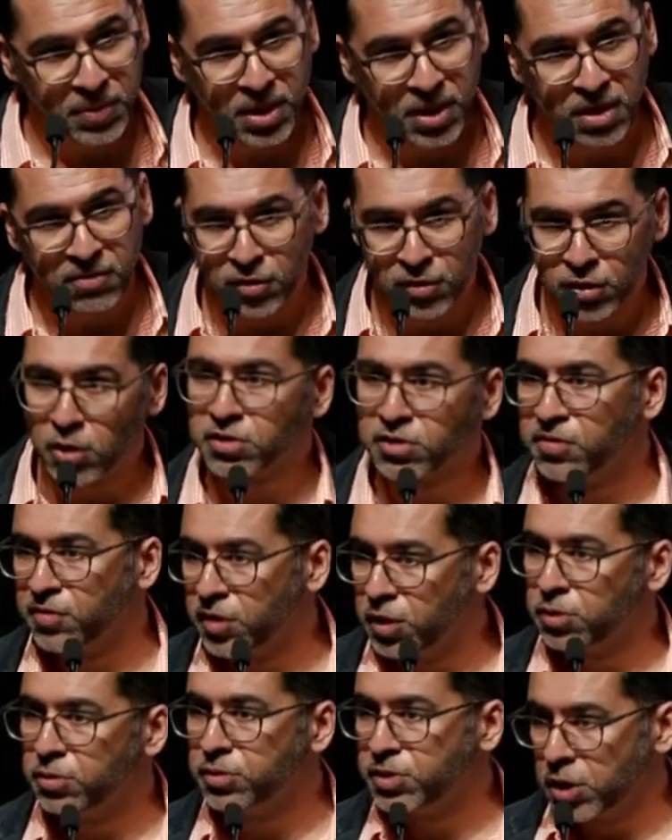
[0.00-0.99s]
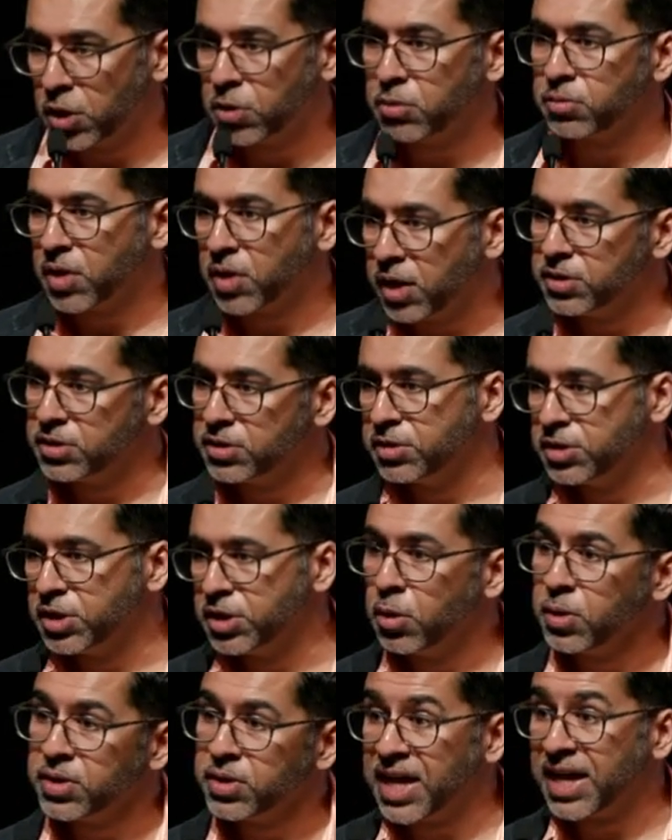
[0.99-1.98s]
For those of you who don't know
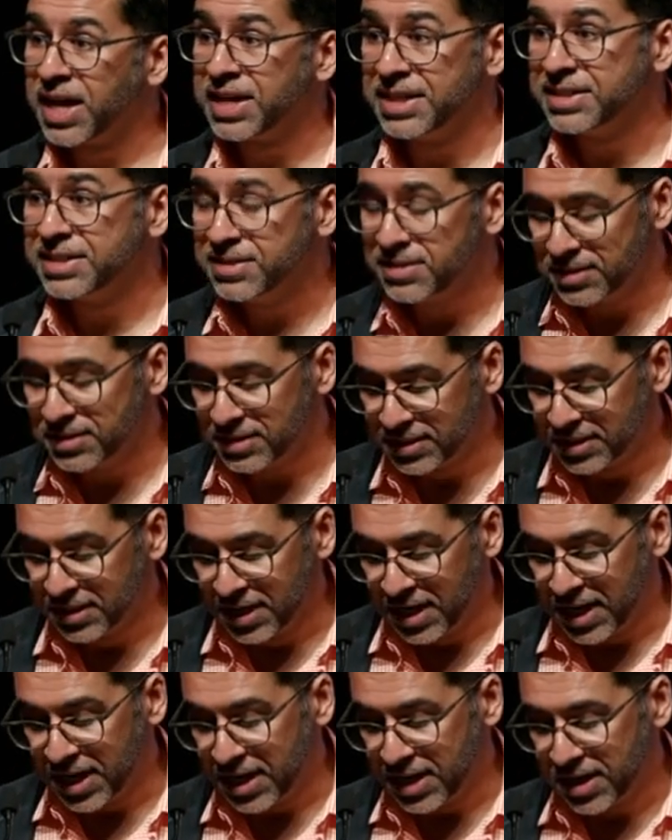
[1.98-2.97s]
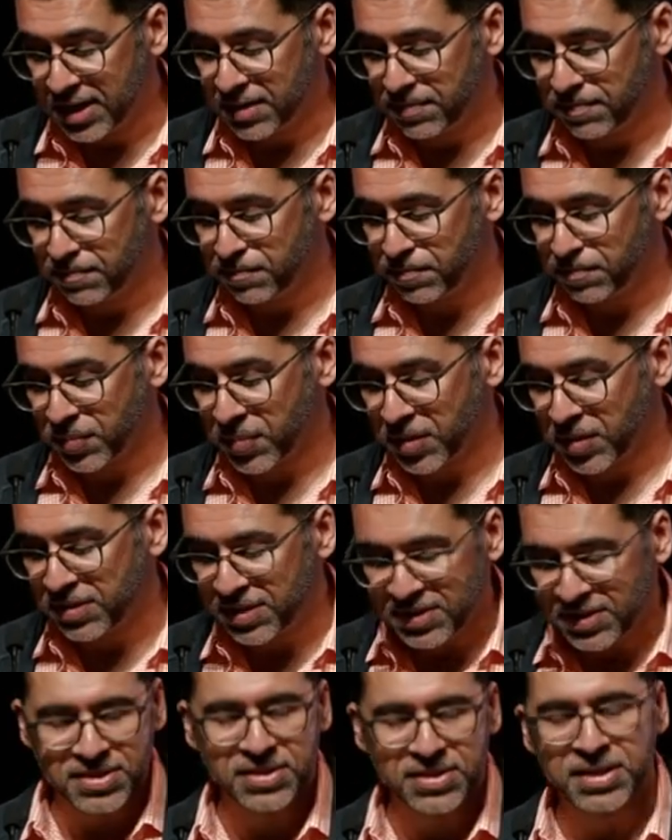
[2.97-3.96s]
what that is, um,
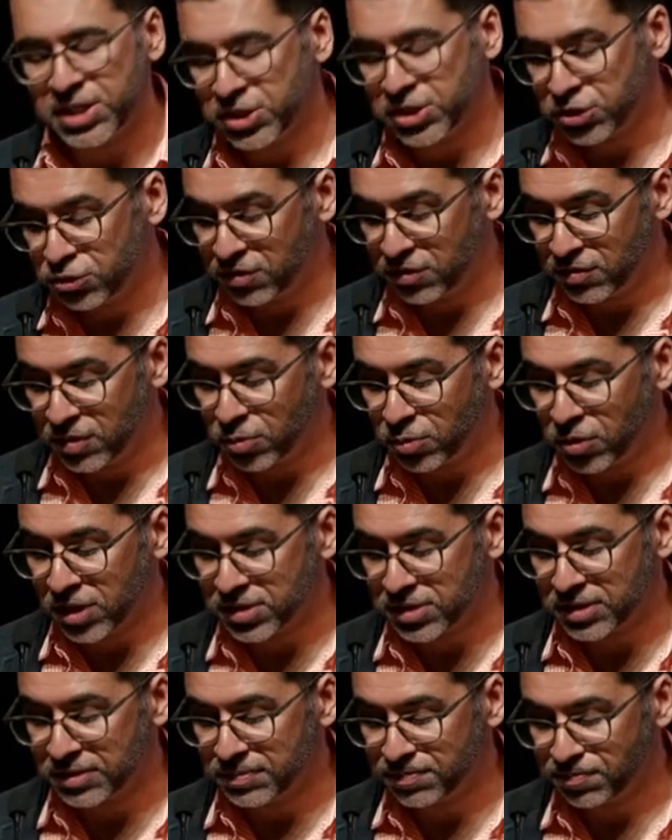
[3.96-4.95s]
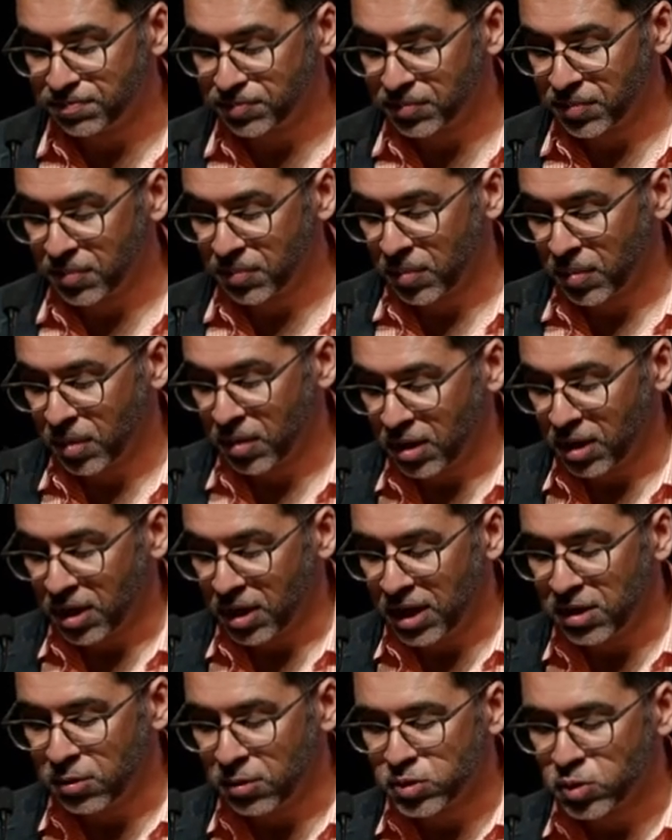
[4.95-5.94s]
this is a history of the present.
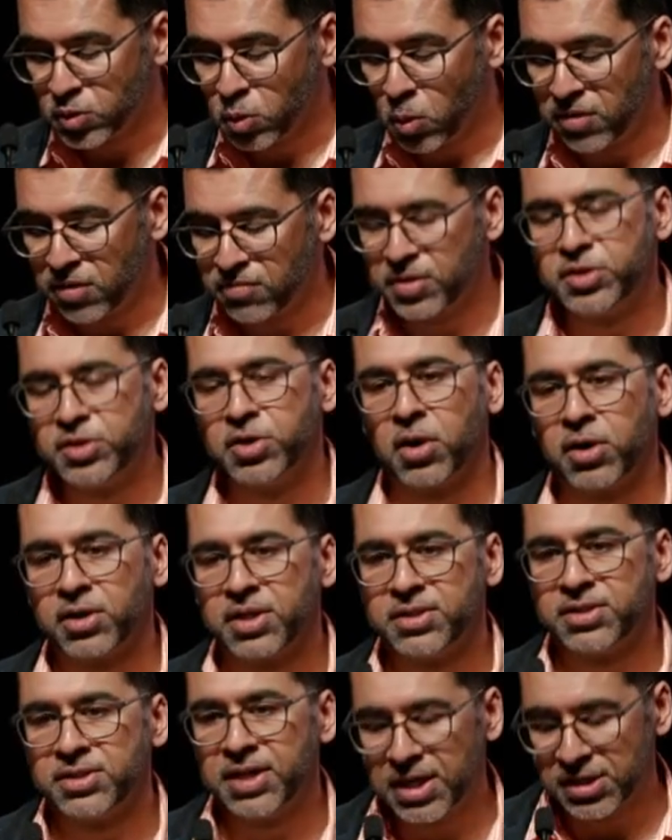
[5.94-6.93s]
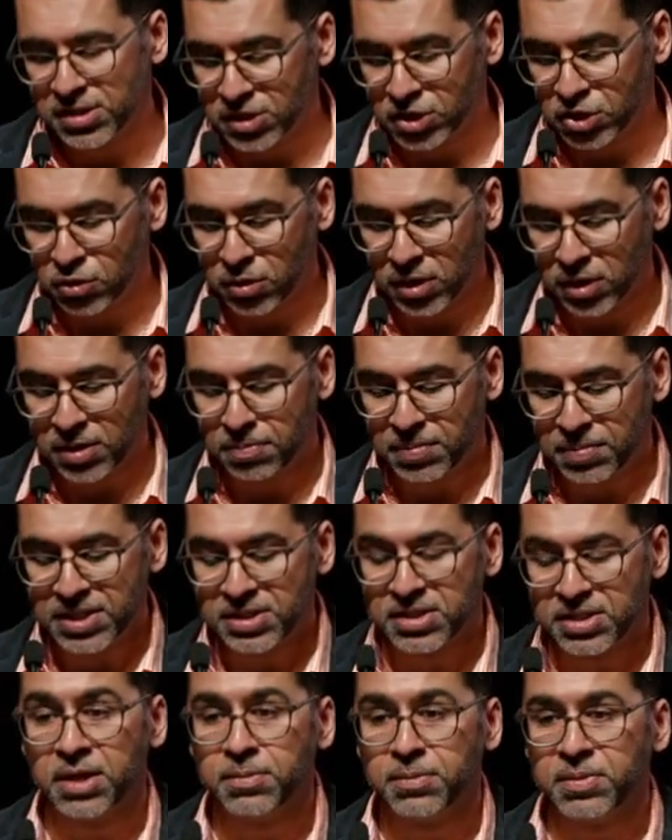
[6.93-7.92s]
It was one of the darkest days in Australian
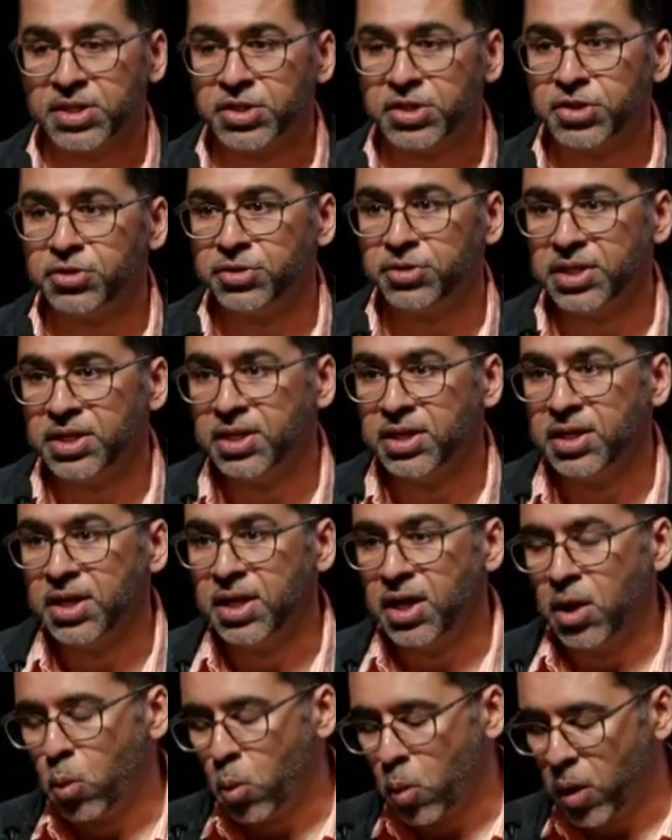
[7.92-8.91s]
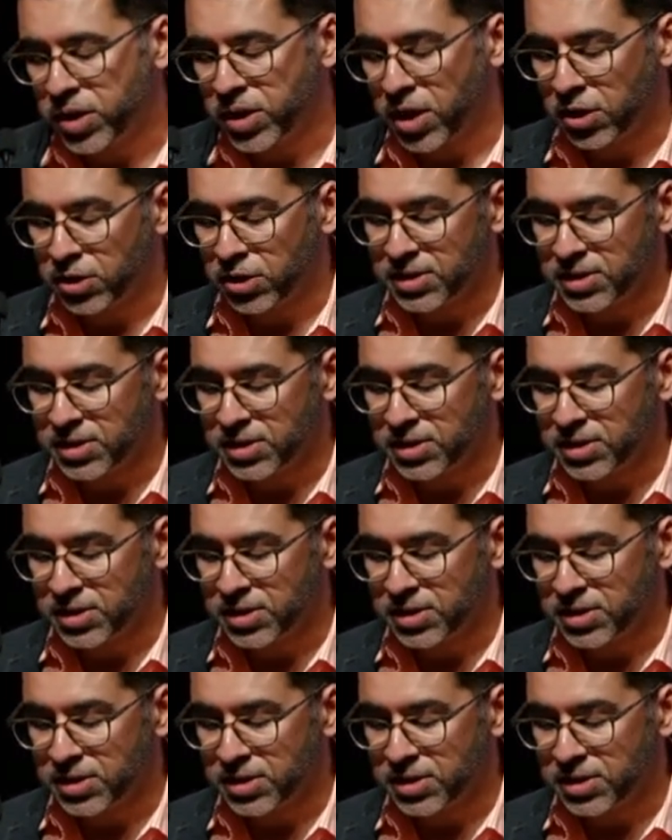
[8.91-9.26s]
peacetime history. one hundred